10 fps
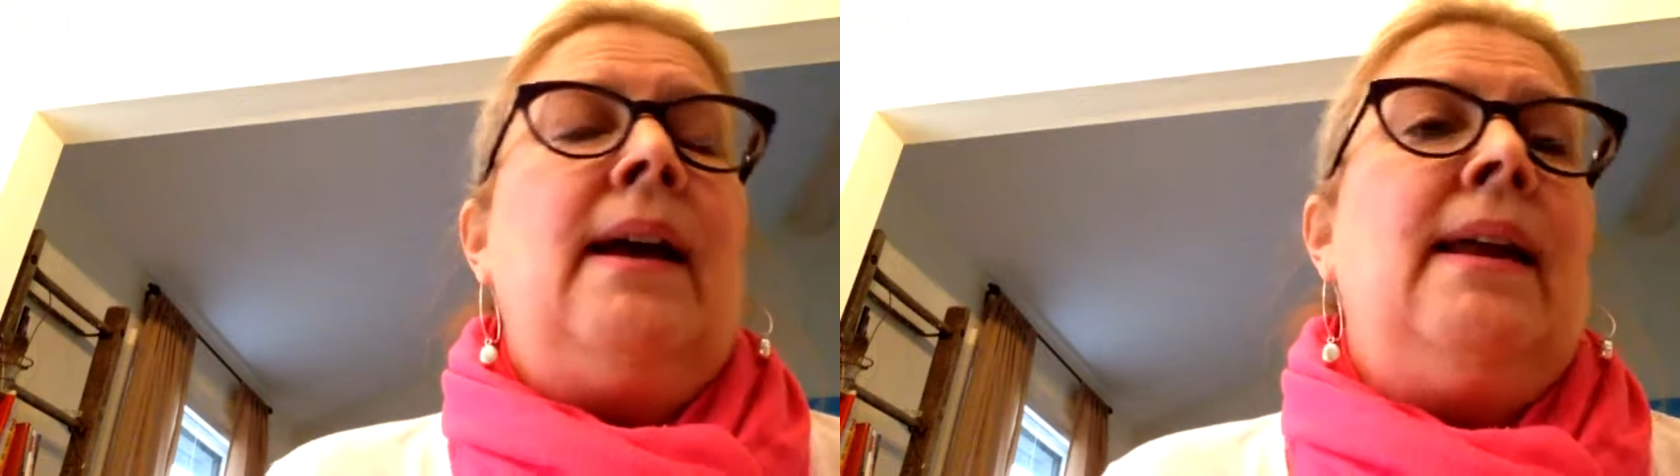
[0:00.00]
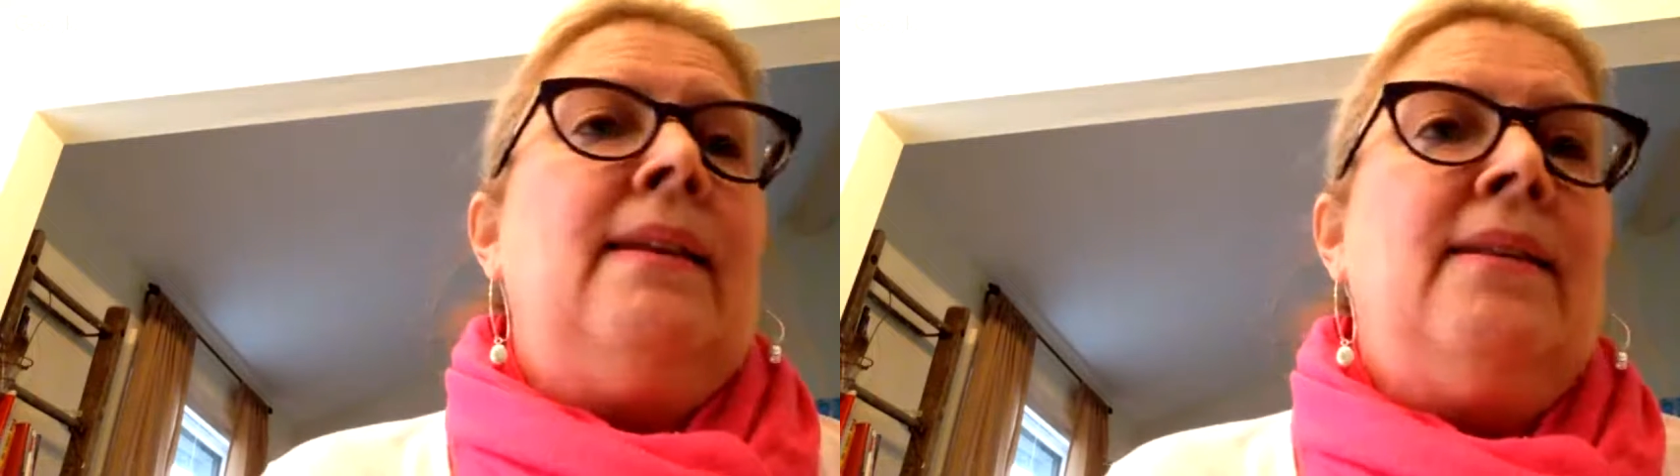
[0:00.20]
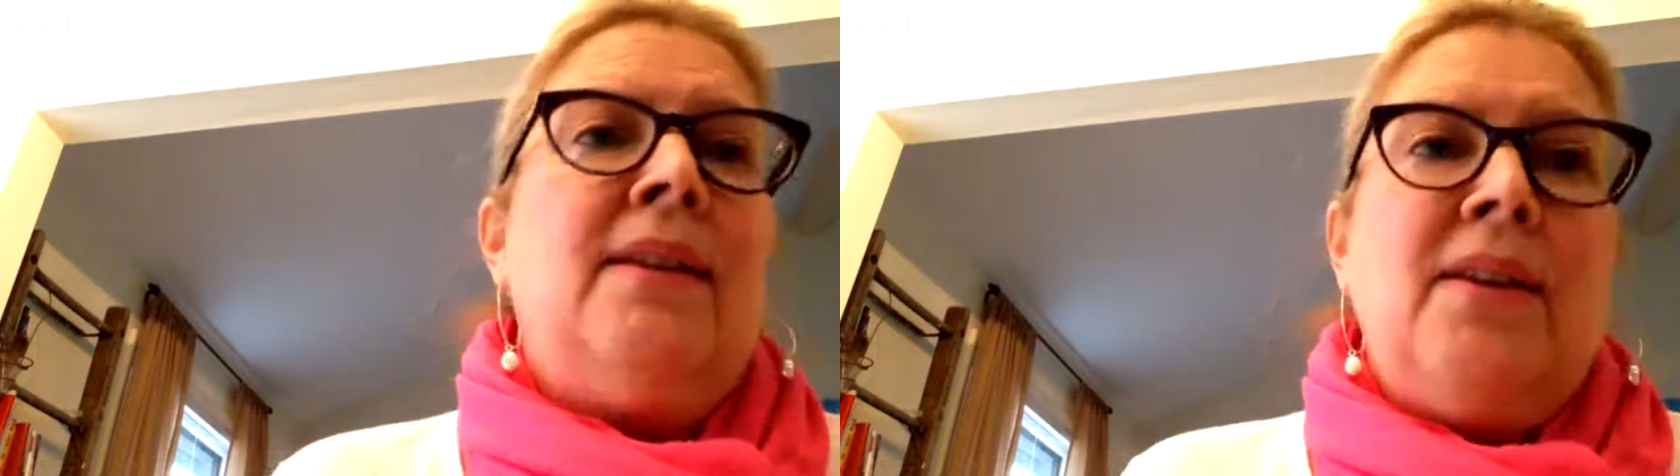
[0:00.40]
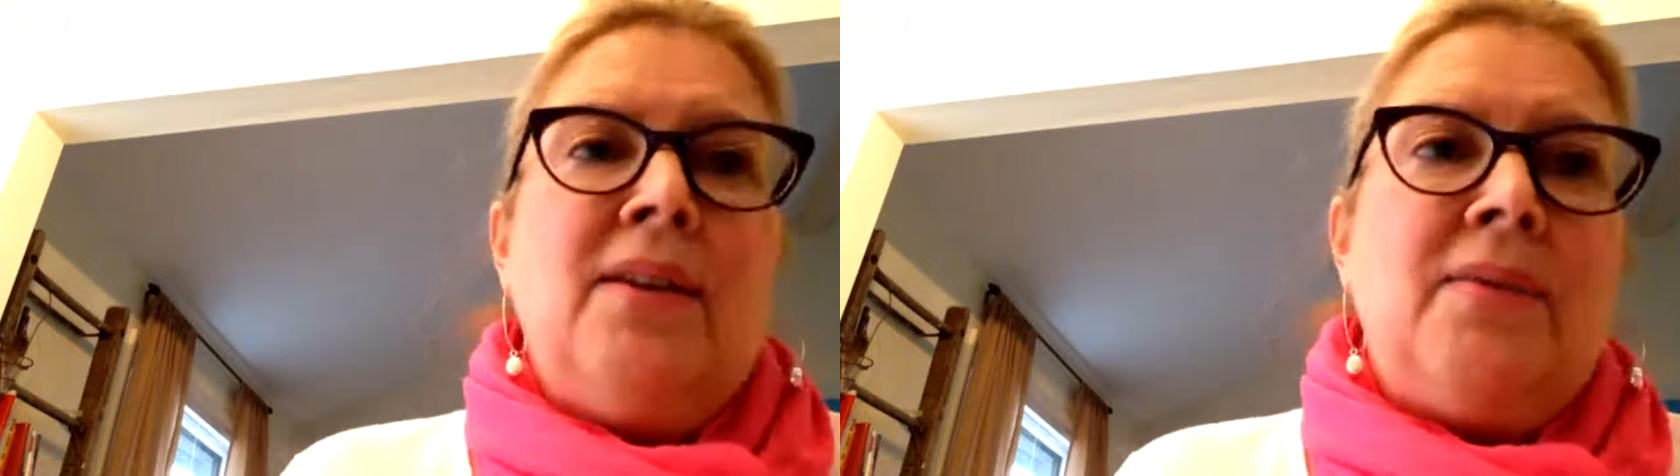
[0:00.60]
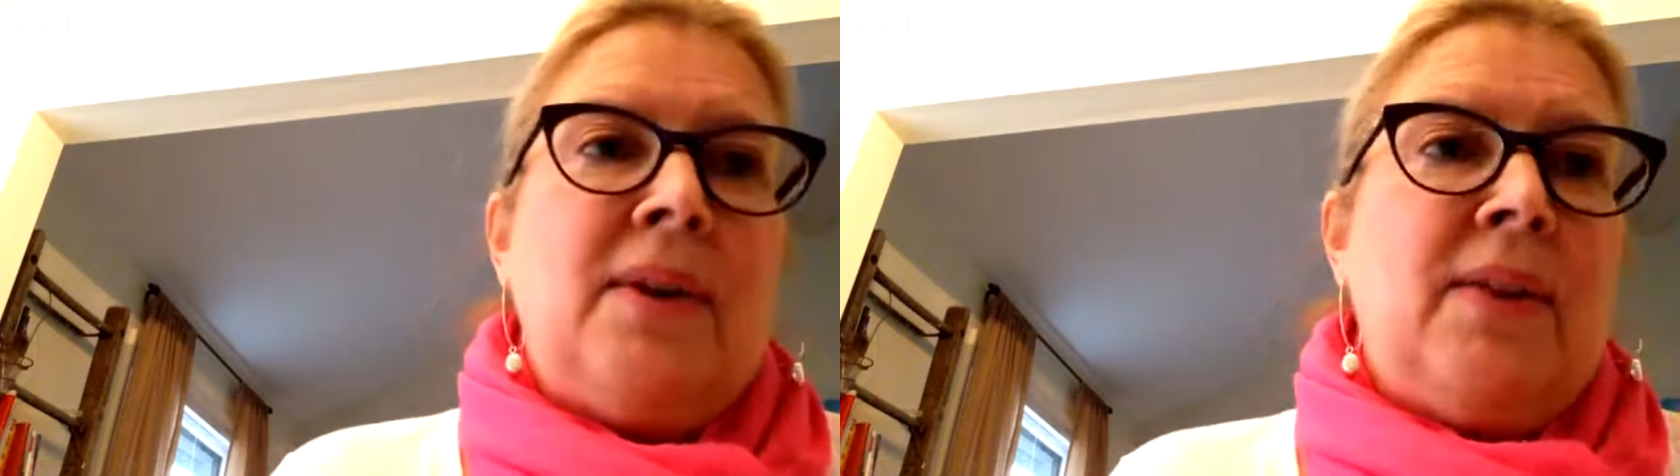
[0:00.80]
and
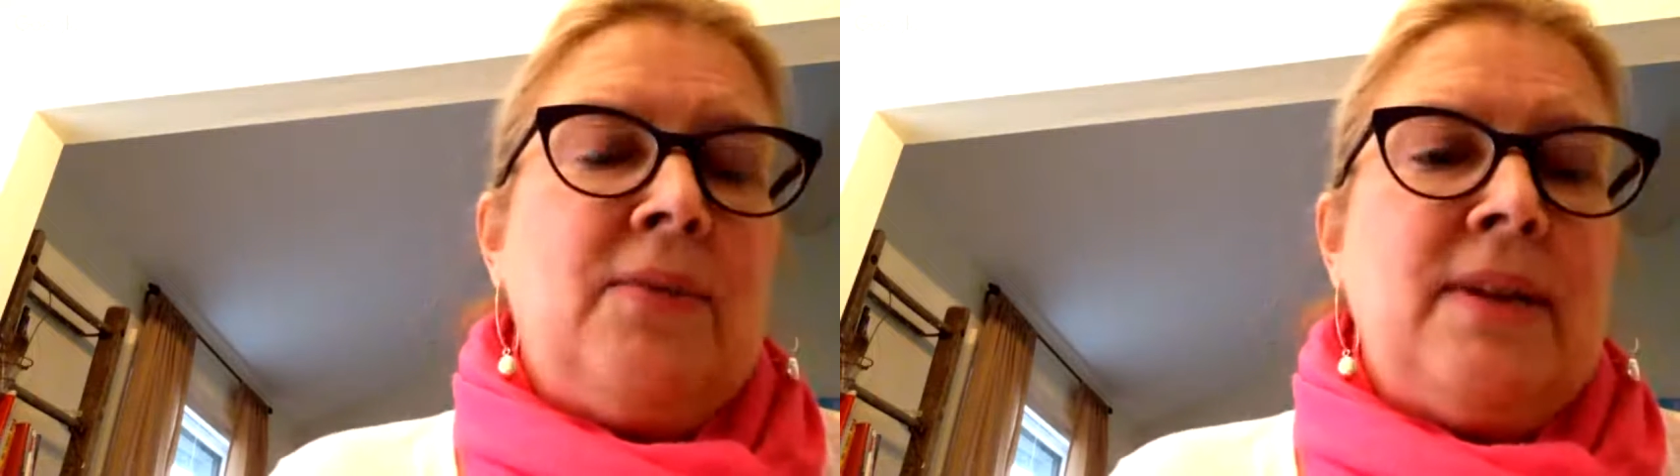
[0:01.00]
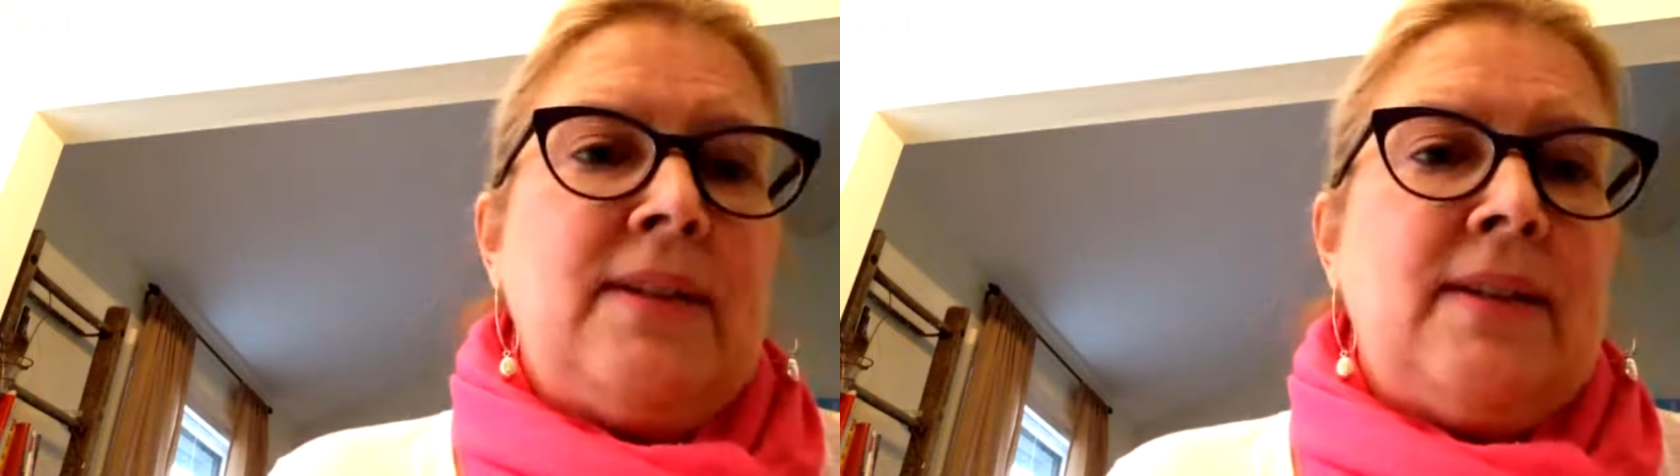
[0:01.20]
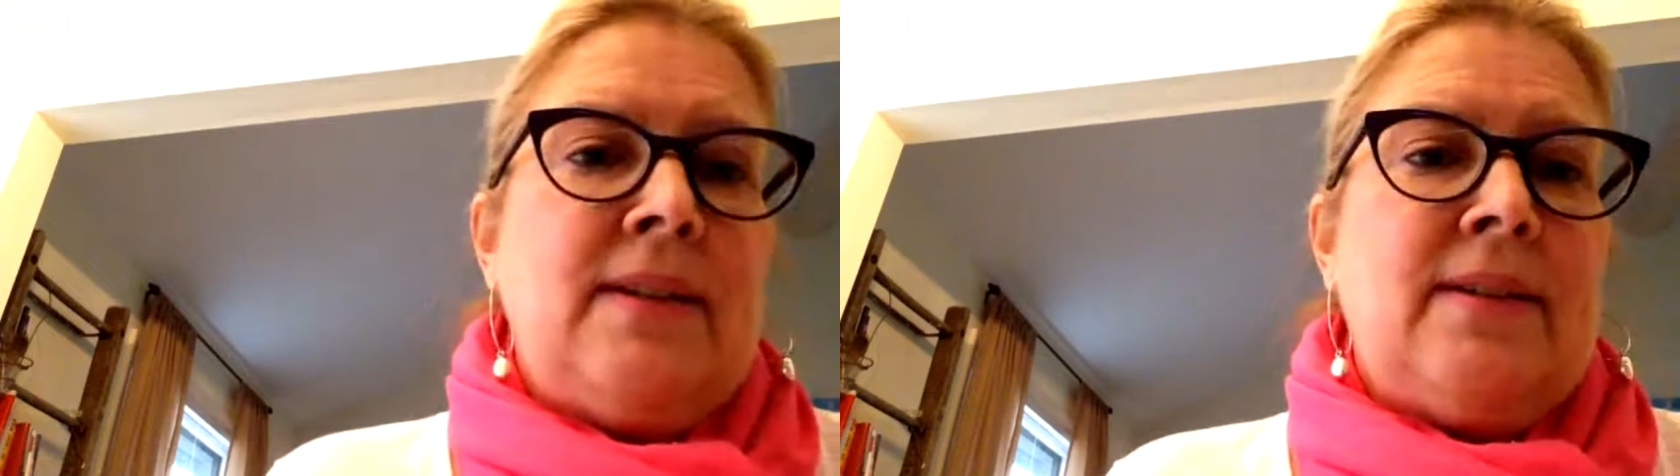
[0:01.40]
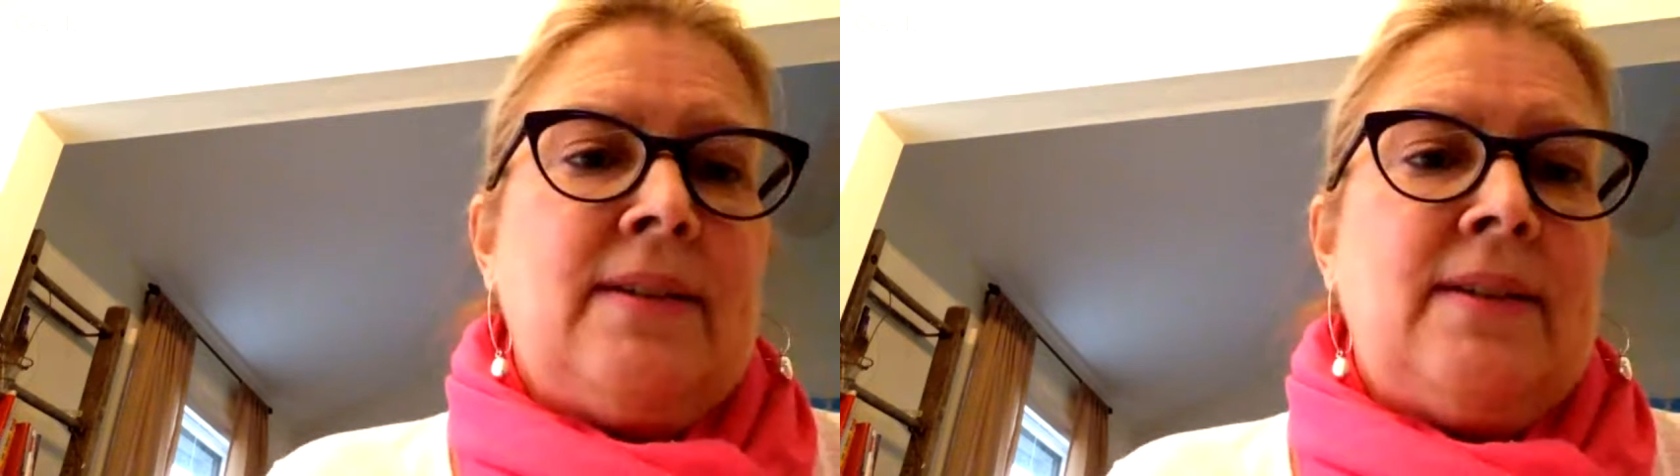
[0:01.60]
one of the reasons,